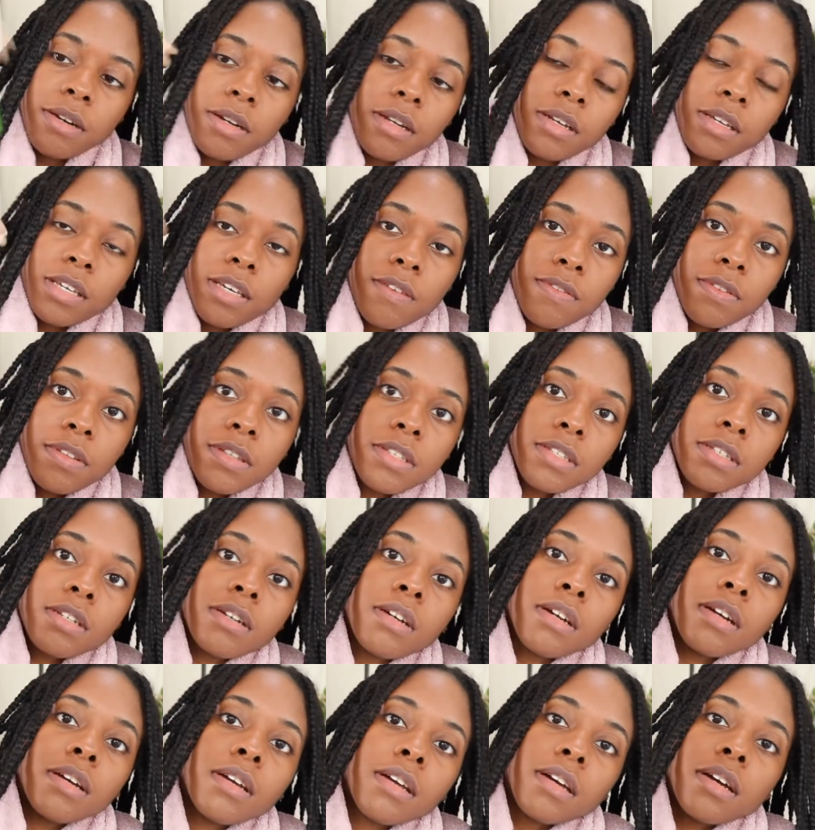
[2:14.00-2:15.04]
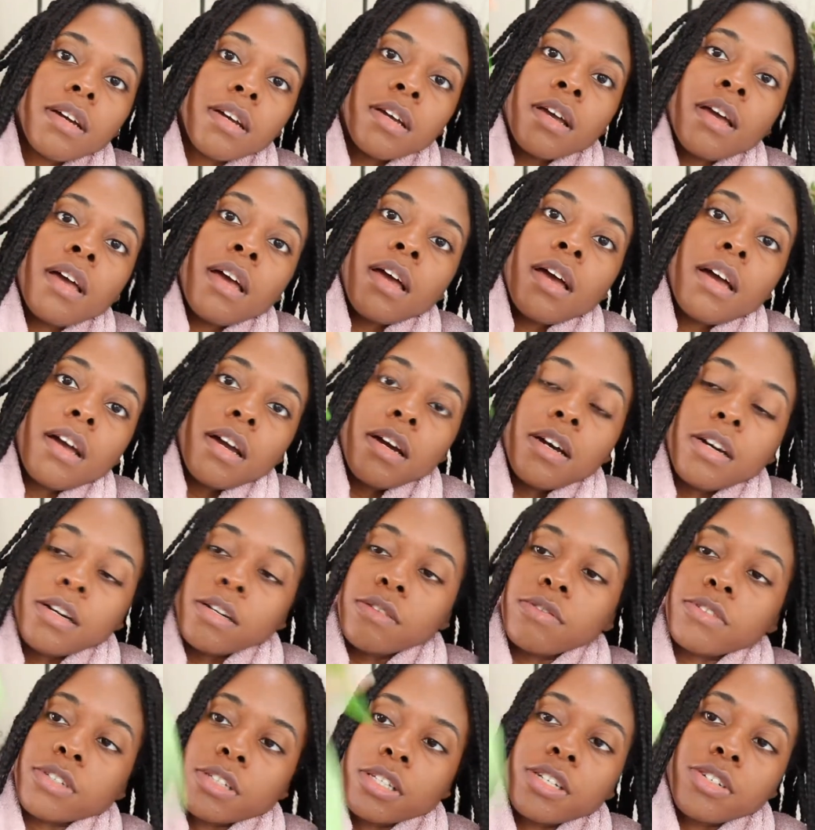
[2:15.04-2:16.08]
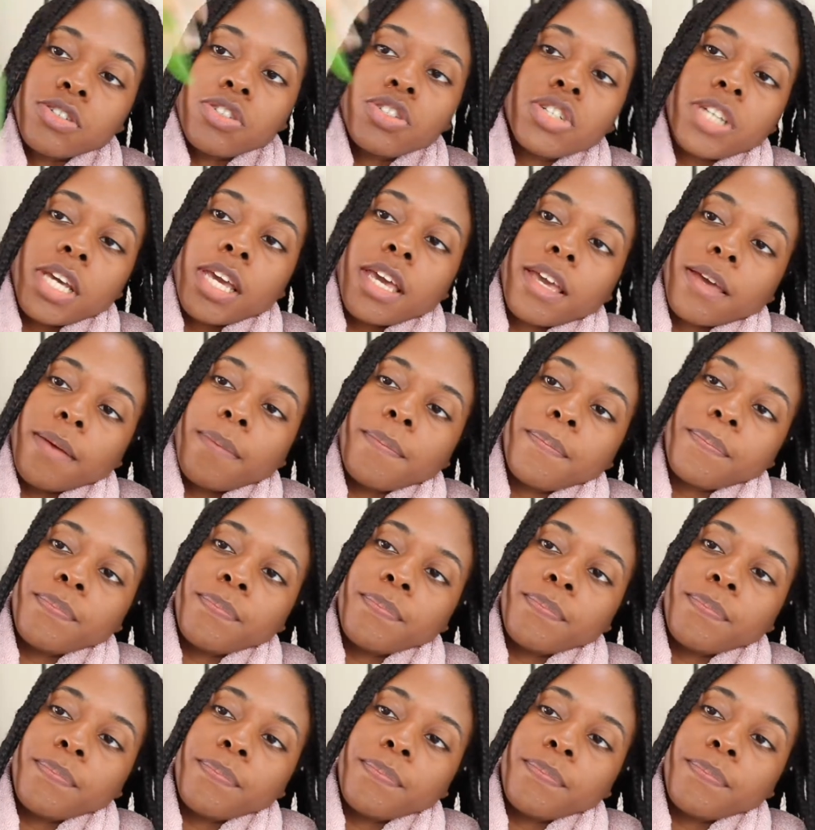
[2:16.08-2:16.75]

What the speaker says: And give this a really good shake.